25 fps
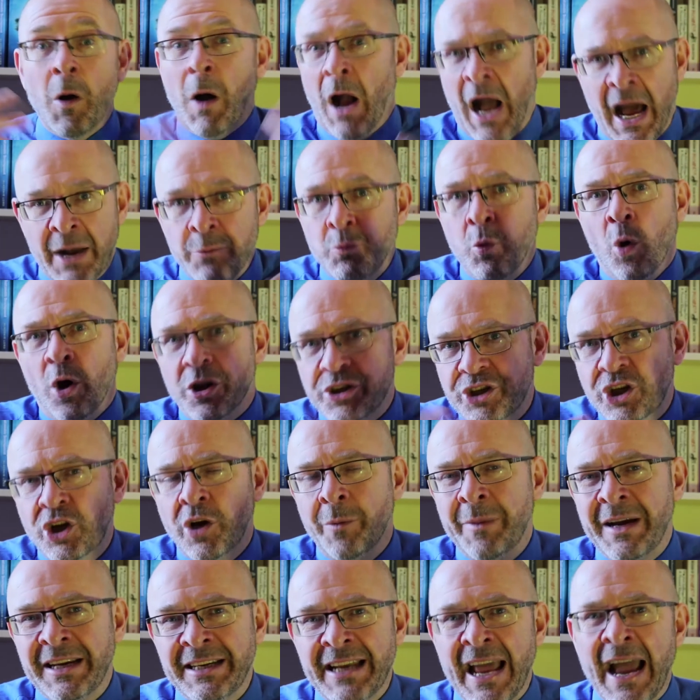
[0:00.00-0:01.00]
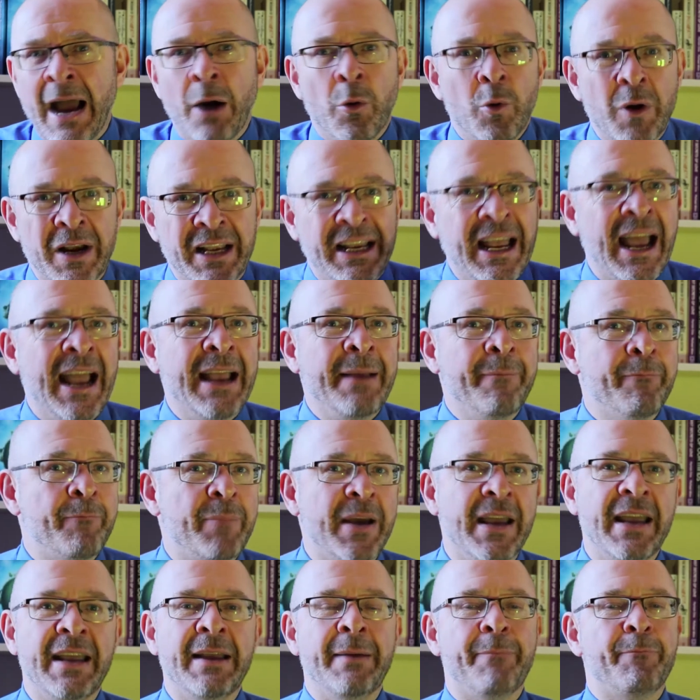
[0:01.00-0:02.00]
and what's coming now, Game
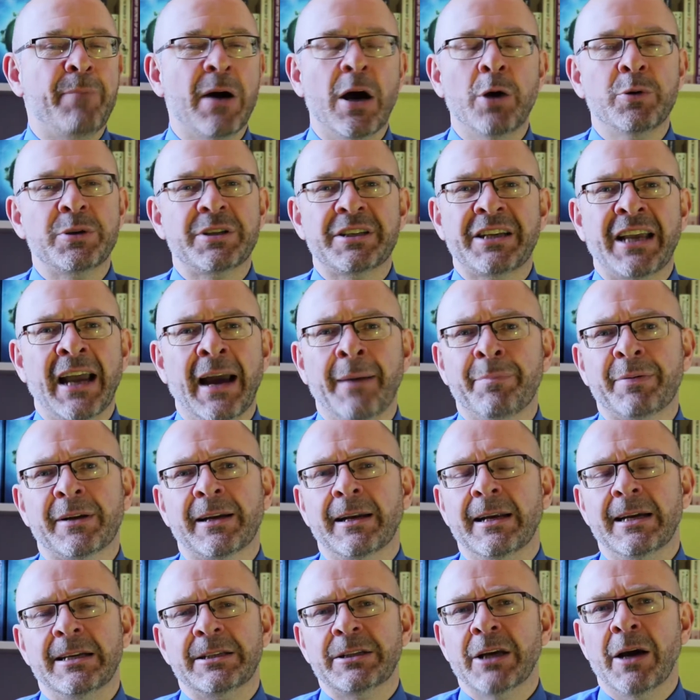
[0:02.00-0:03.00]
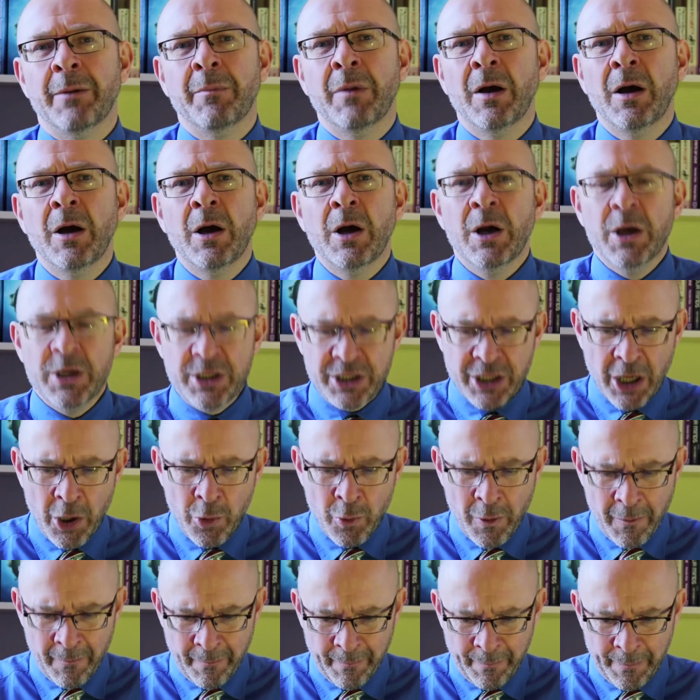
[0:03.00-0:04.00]
B, post-capitalism.
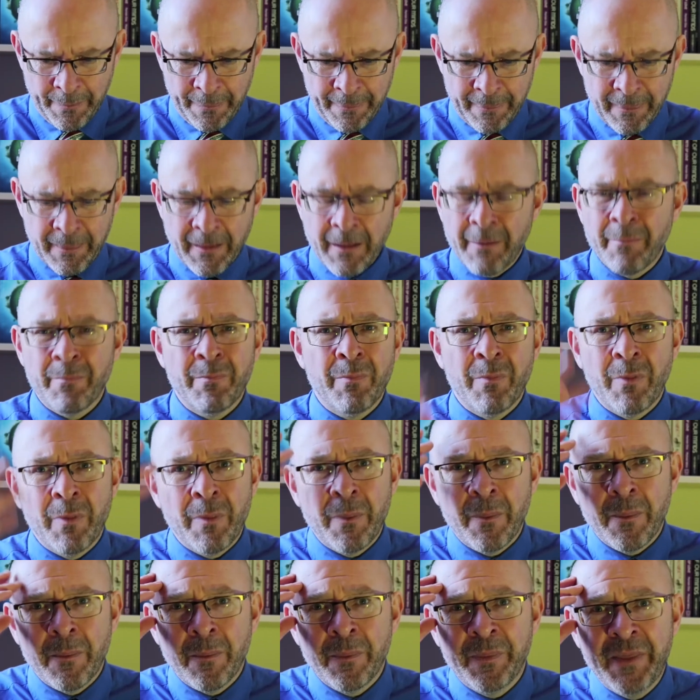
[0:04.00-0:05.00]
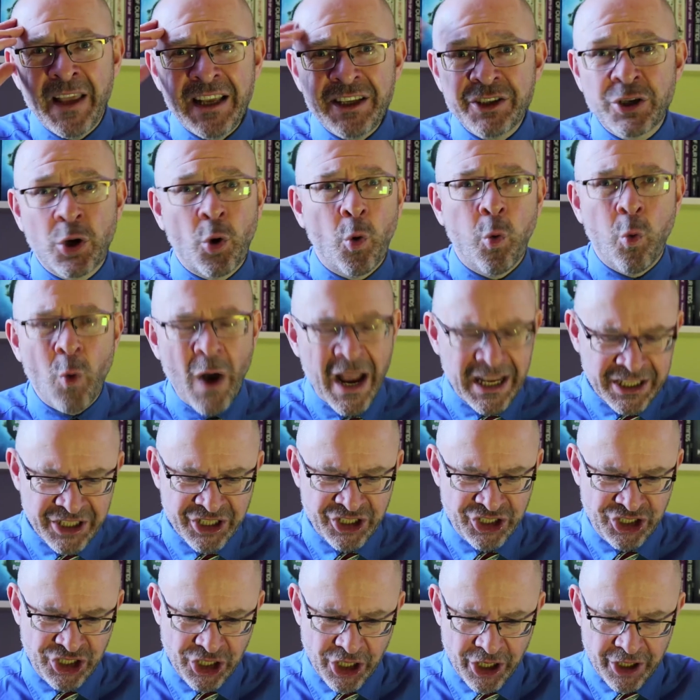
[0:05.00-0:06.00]
So this
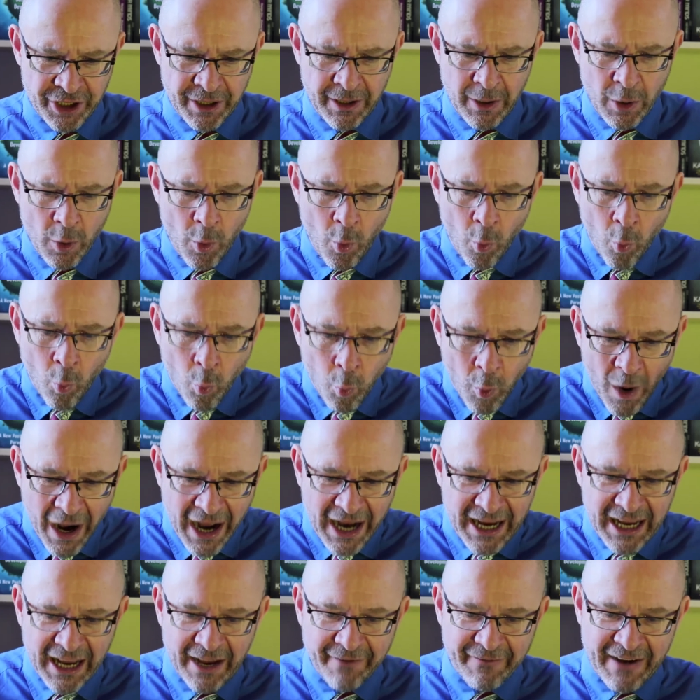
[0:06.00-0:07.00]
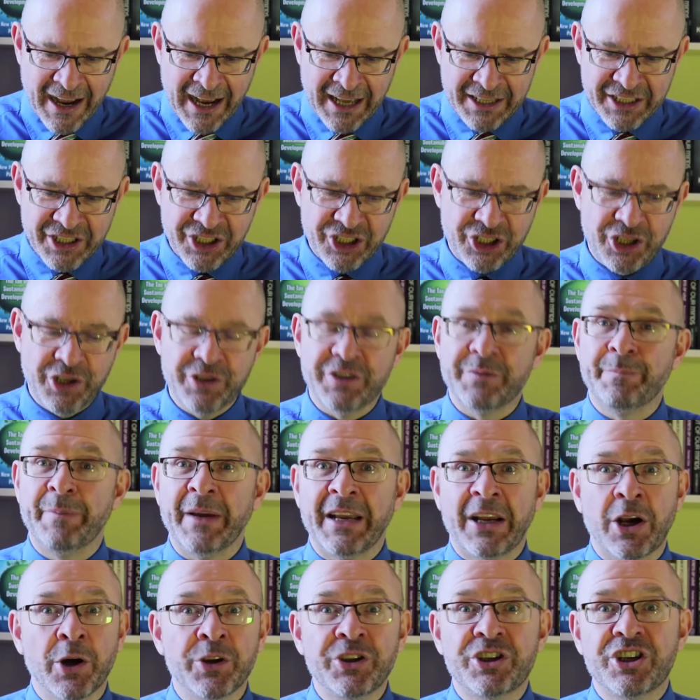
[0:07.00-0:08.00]
question, why have attitudes
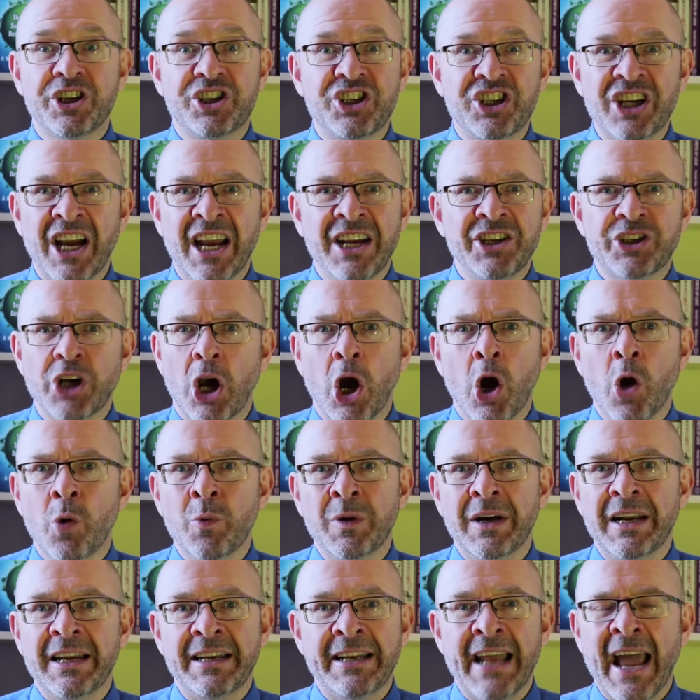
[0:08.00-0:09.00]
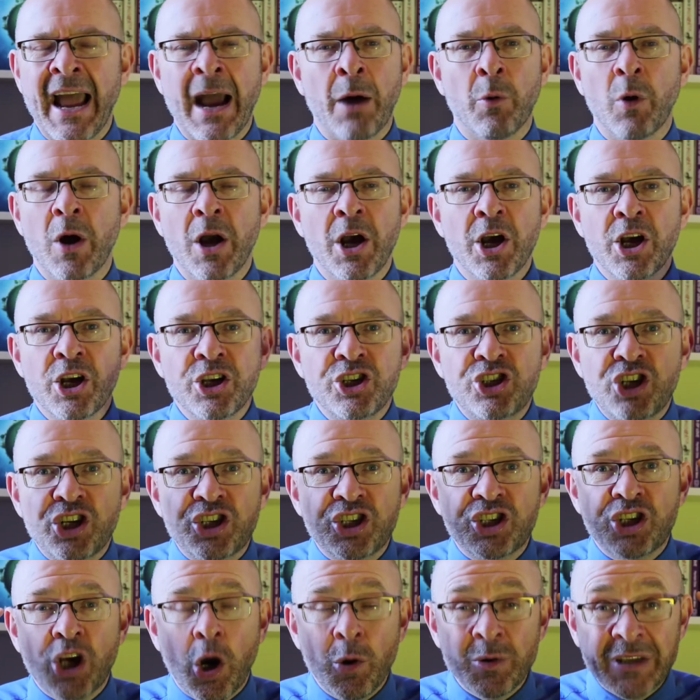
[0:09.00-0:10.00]
begun to change only now, just
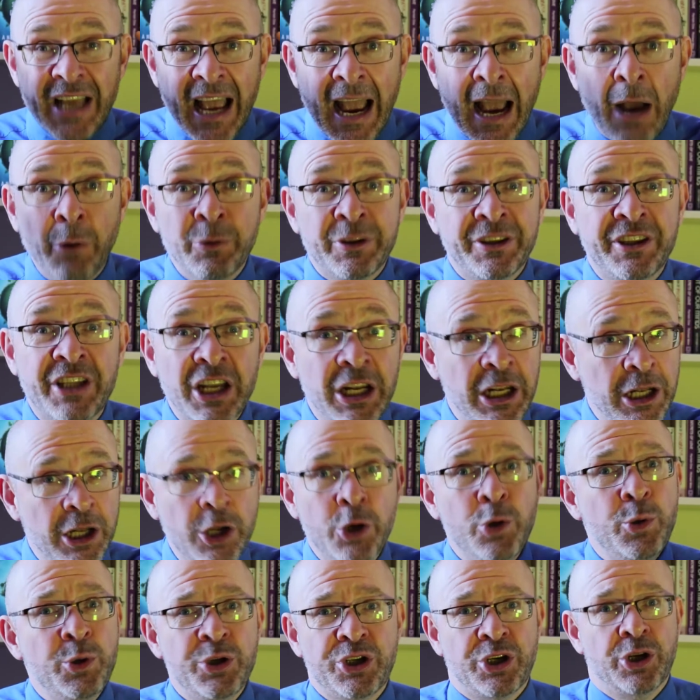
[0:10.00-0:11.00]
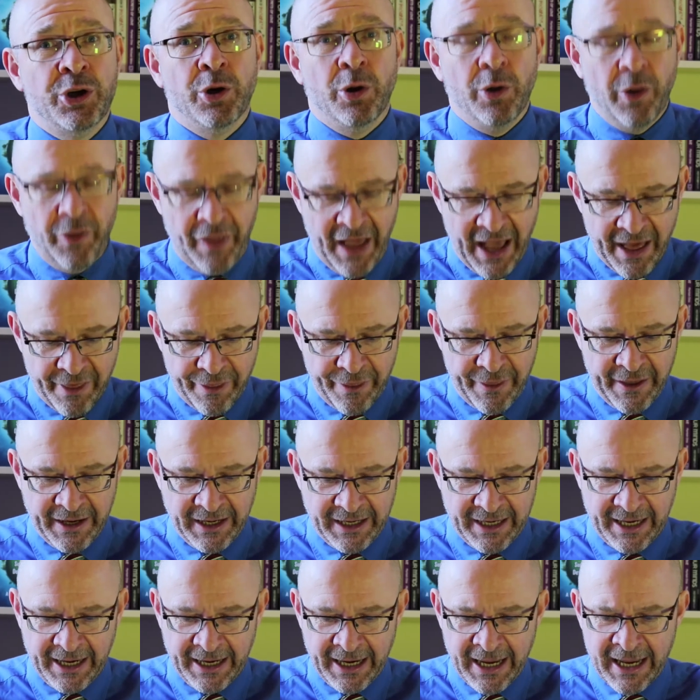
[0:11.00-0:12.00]
shows how delusional their
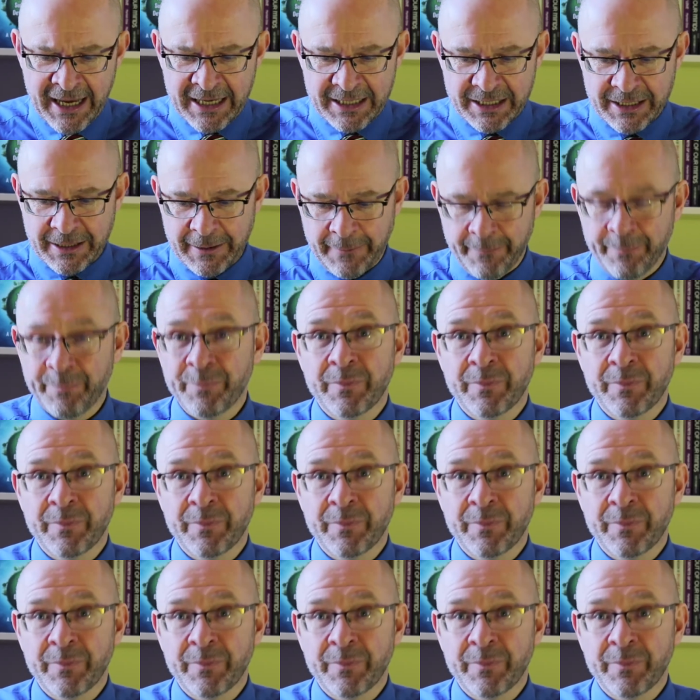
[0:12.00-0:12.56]
thinking is.